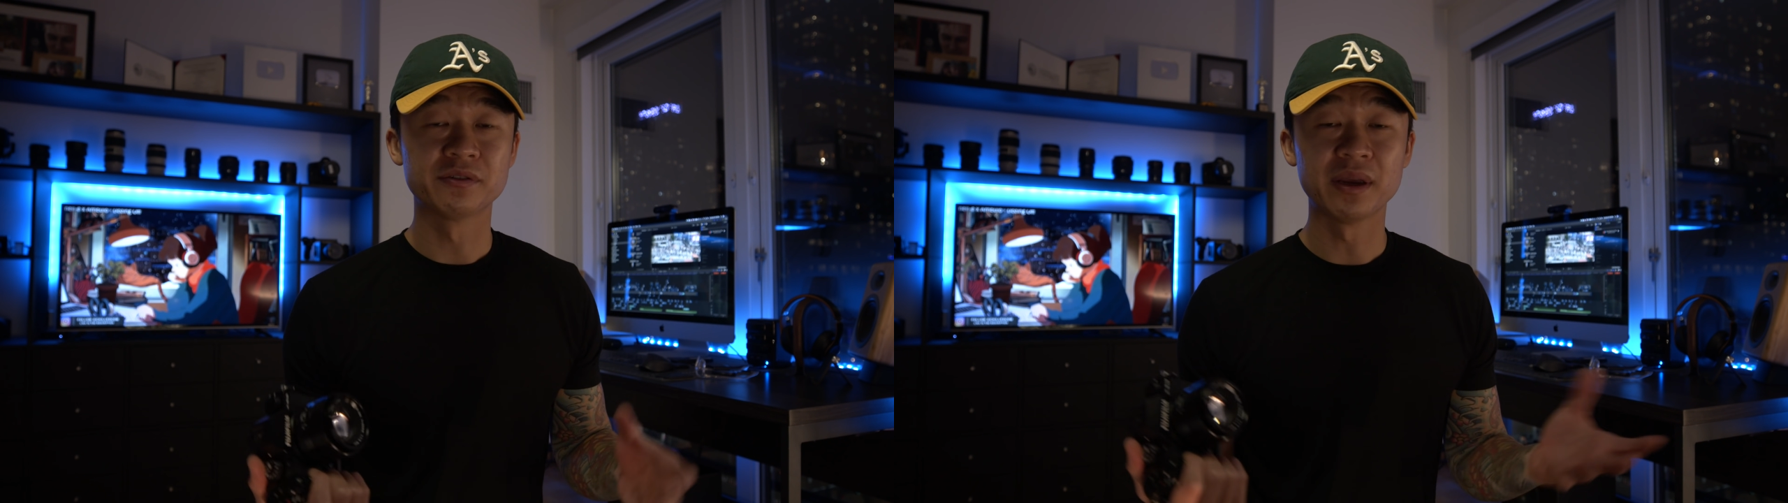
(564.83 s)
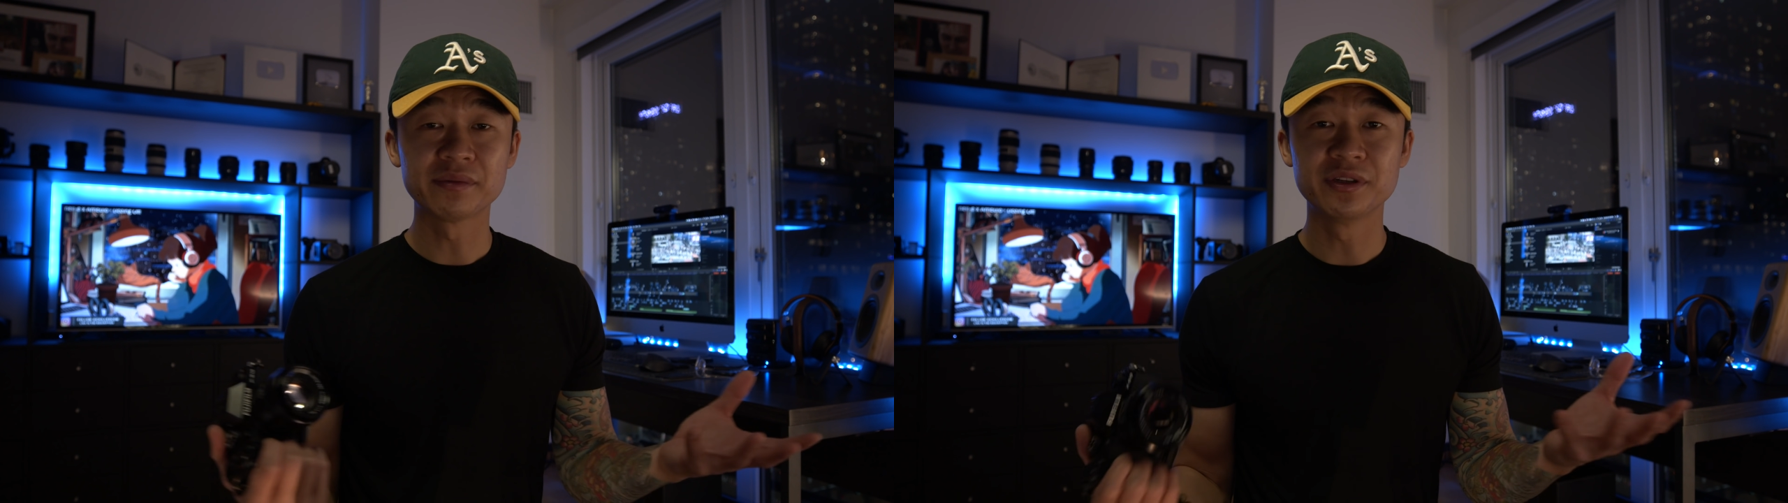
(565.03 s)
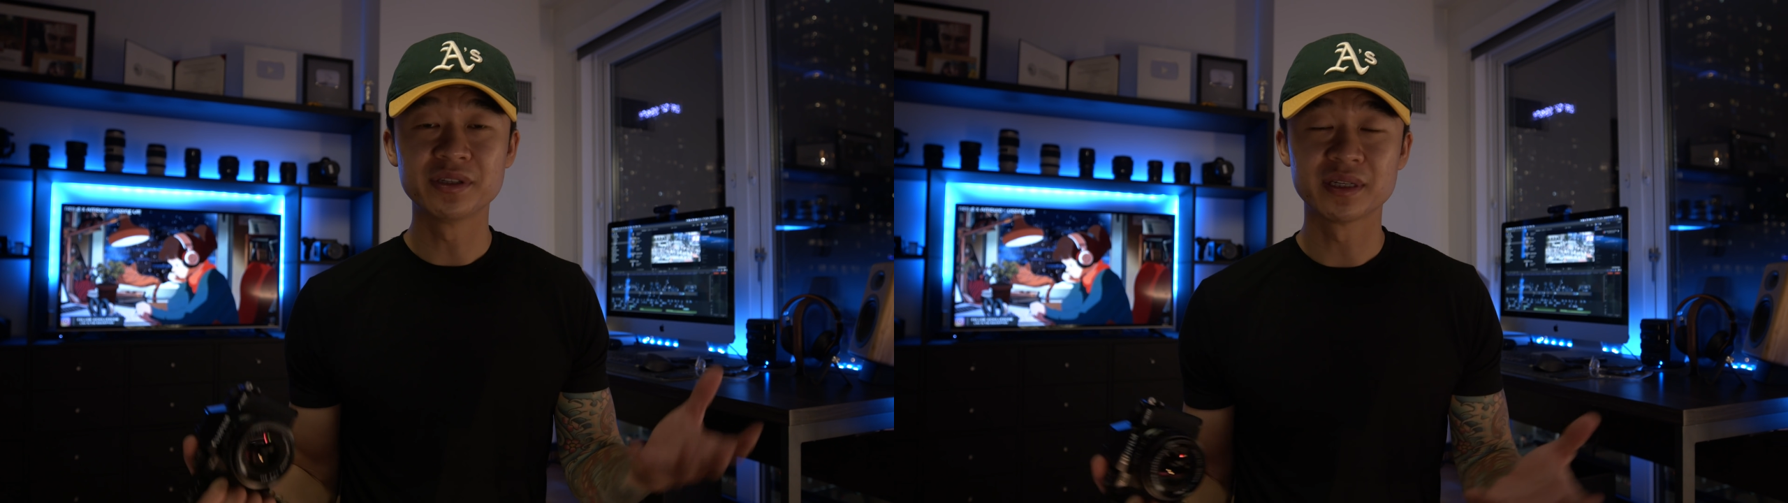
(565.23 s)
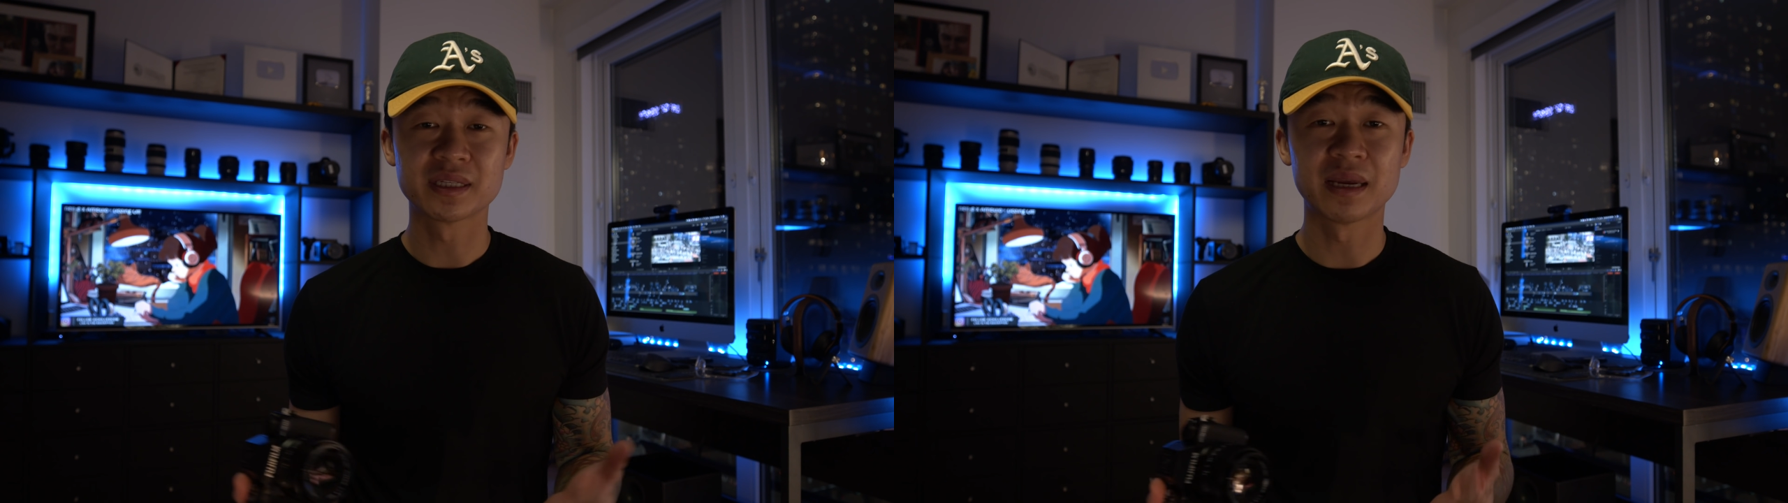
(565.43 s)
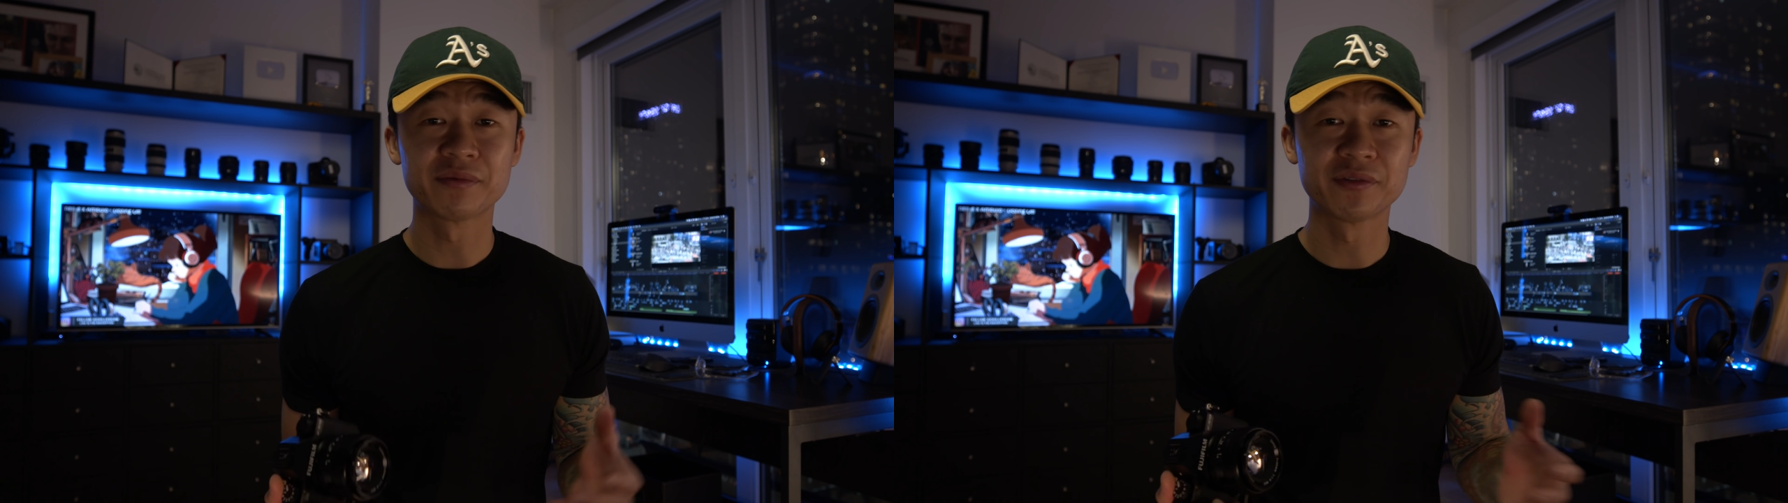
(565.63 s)
So after using this
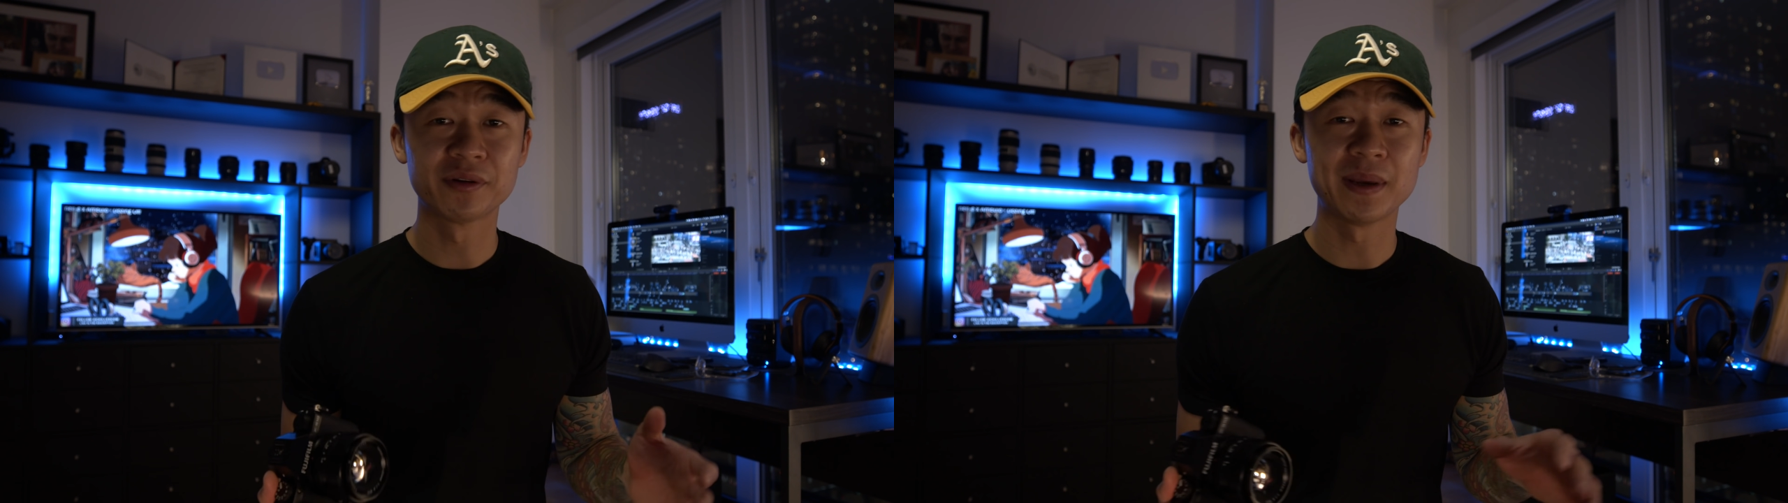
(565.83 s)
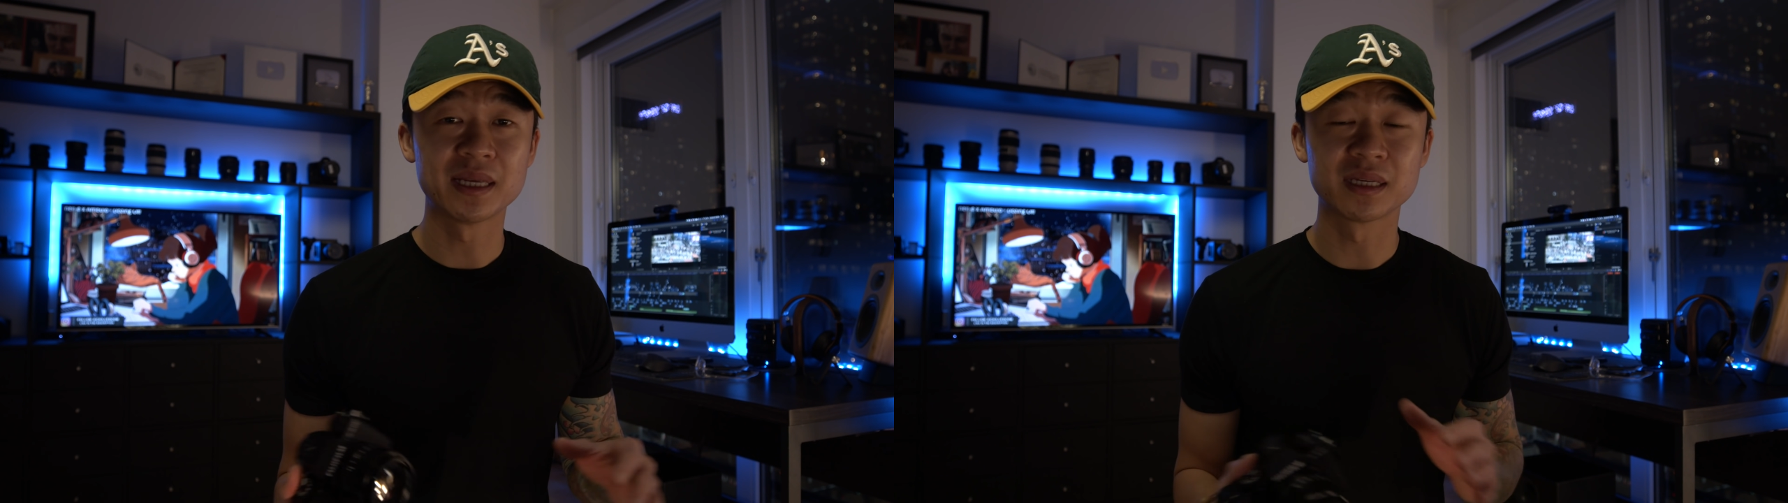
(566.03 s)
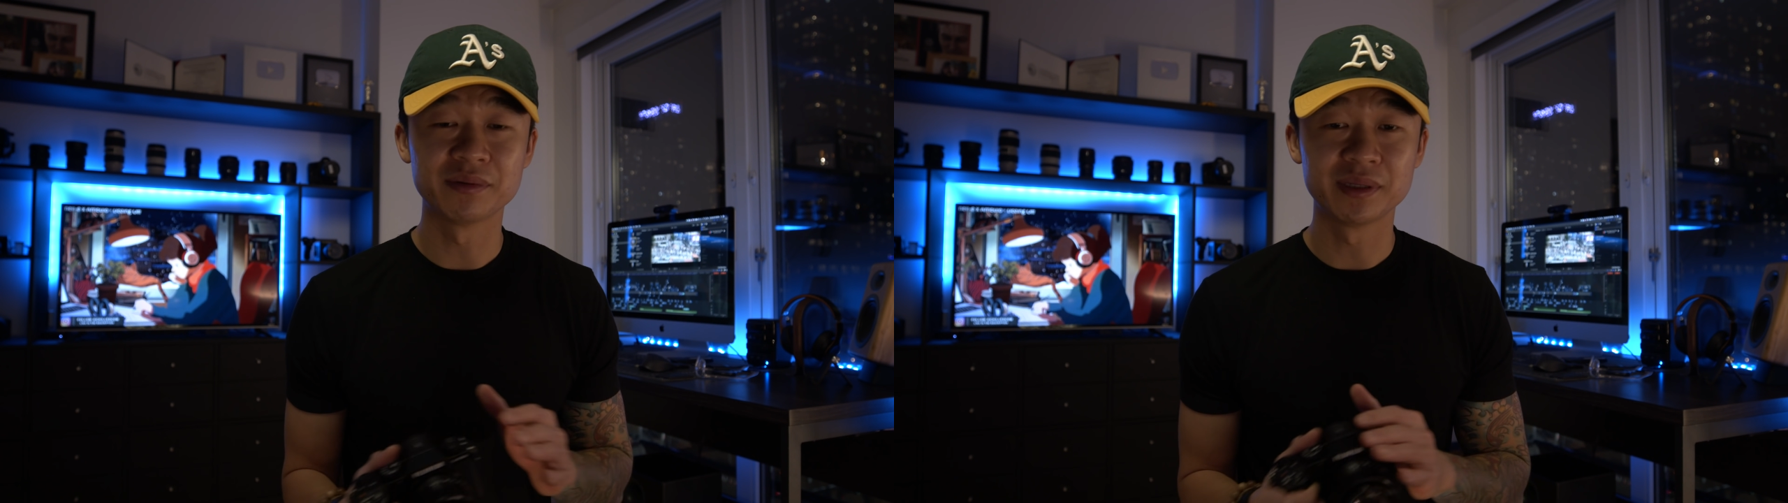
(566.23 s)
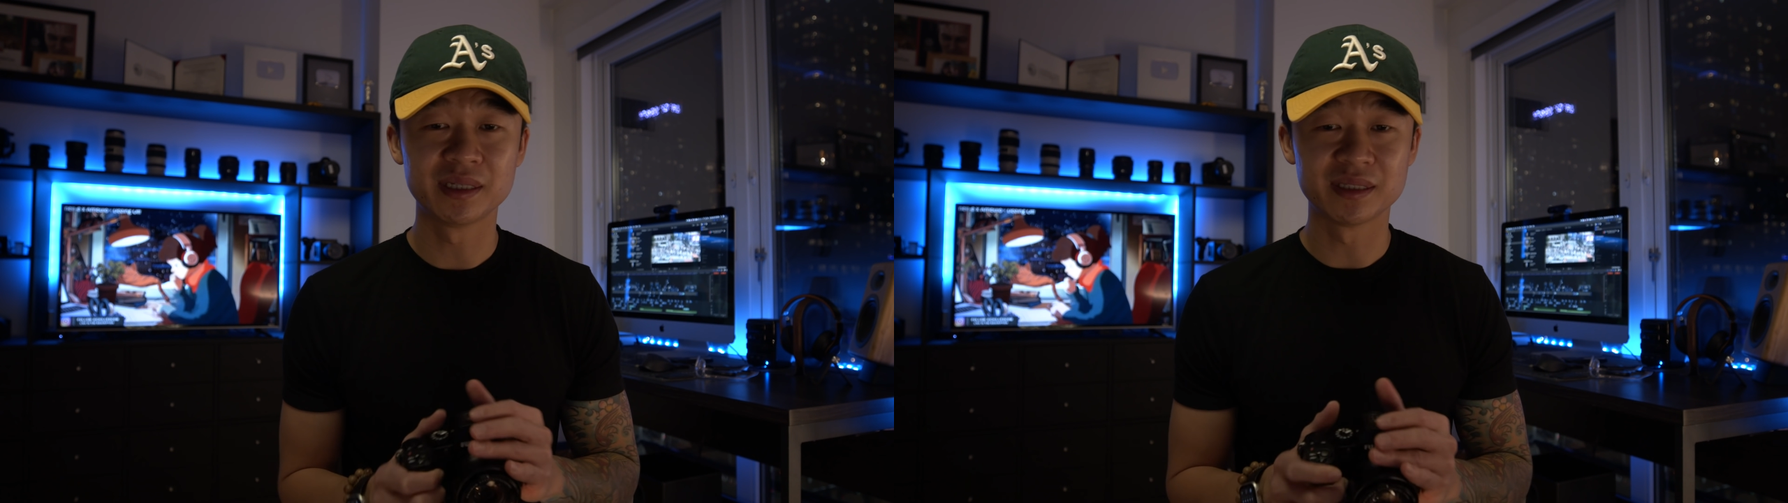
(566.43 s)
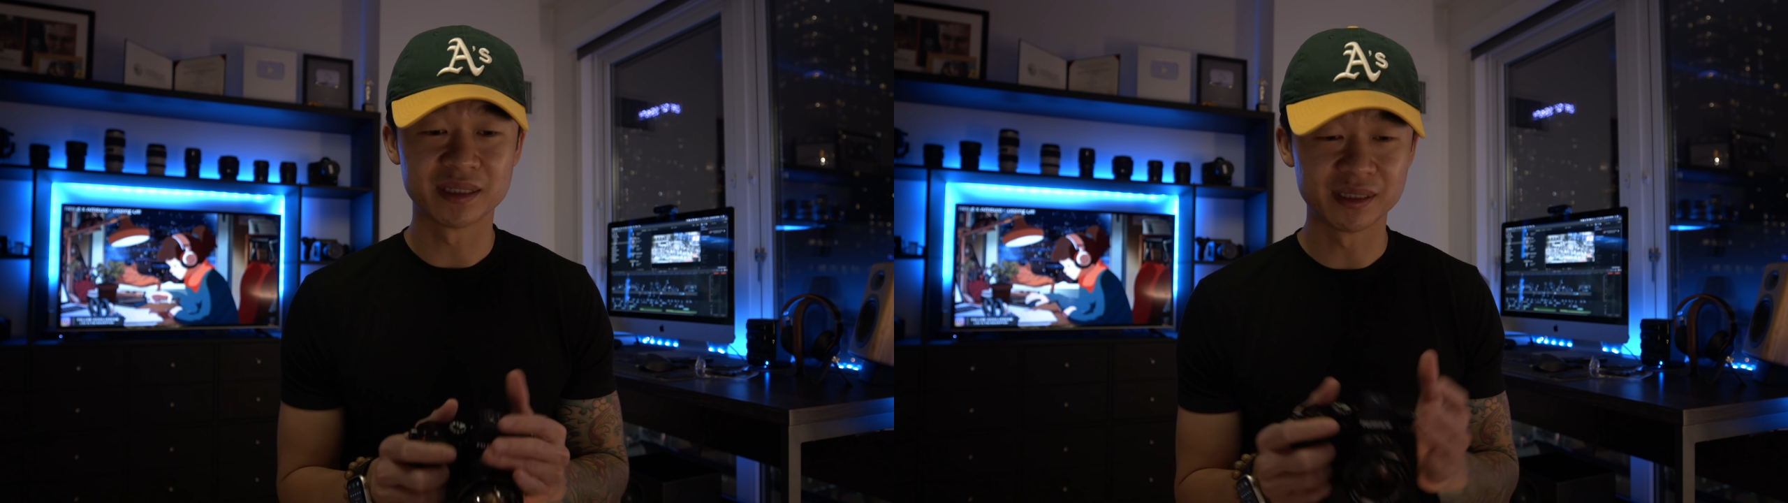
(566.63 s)
camera for the past couple of days,